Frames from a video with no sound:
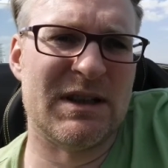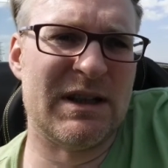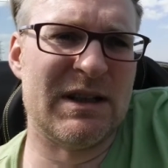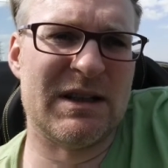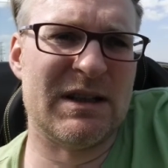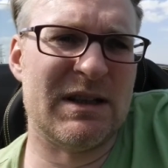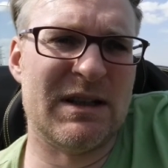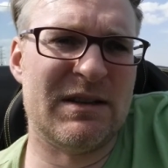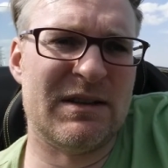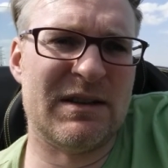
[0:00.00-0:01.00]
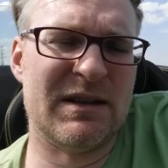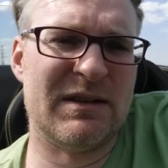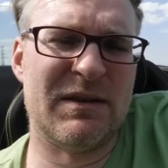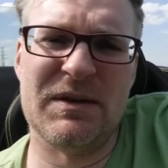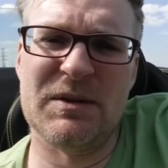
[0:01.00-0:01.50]

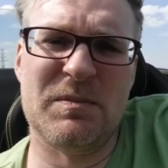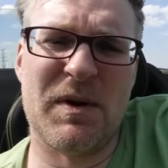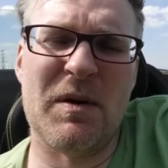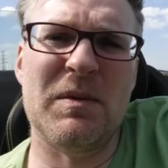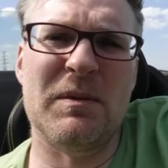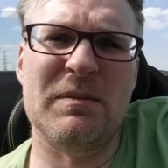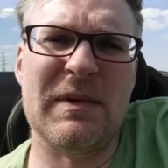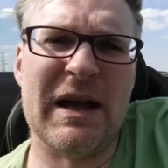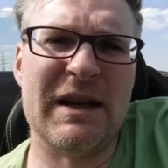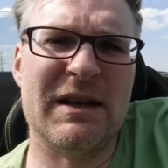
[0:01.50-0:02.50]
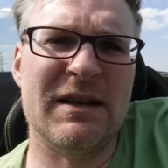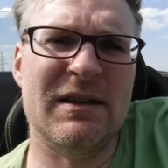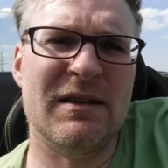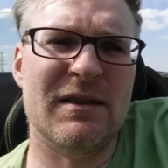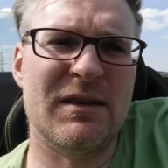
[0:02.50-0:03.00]
it's a real problem.
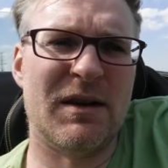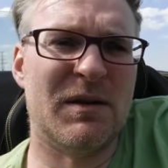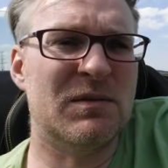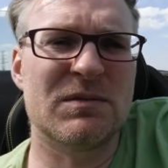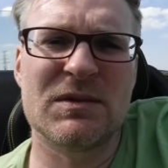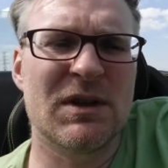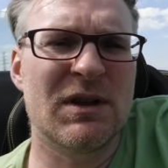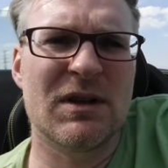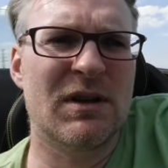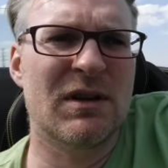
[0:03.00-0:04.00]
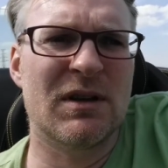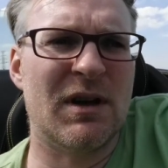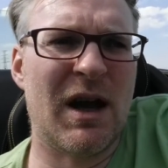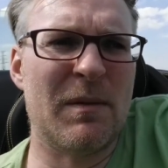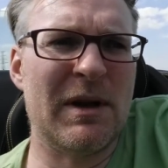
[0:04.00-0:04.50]
And you know,
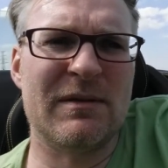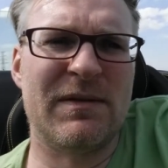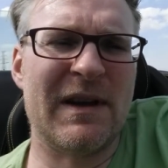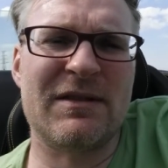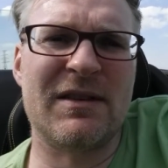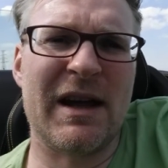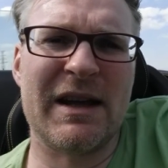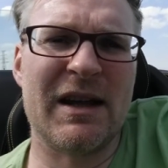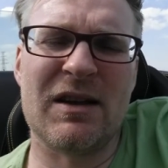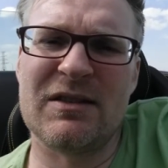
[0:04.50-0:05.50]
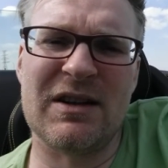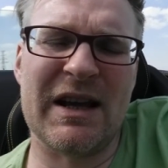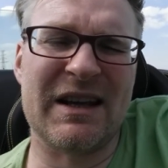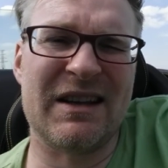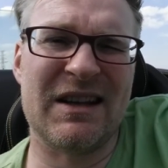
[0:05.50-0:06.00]
I'm an investor. I cannot
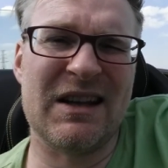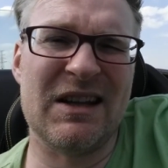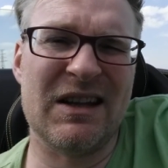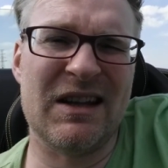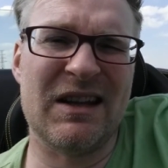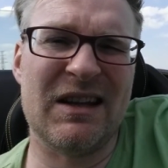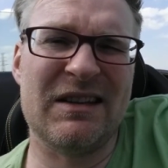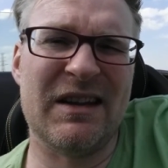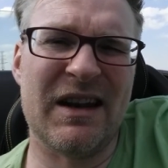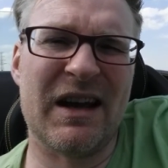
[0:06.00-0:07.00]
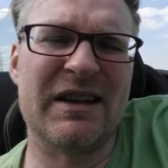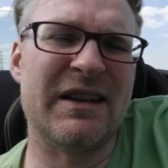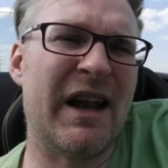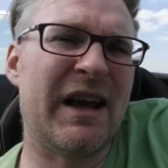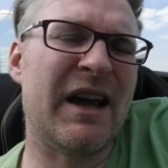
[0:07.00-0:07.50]
like deny that,
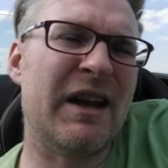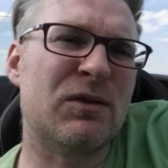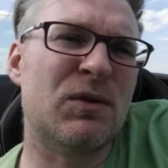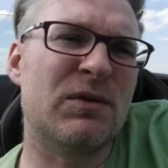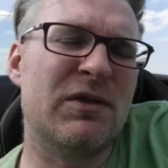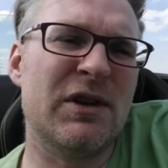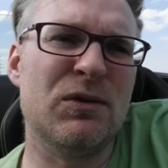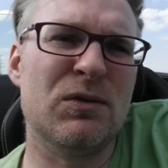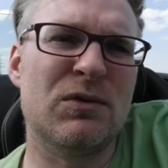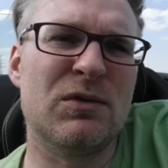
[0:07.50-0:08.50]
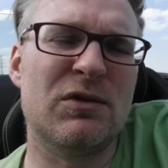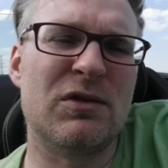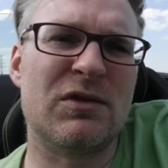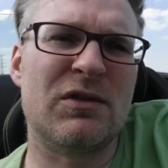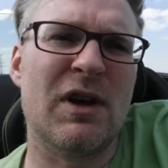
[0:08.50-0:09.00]
and I cannot continue to
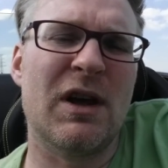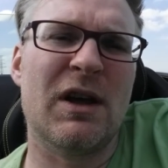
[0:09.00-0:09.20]
just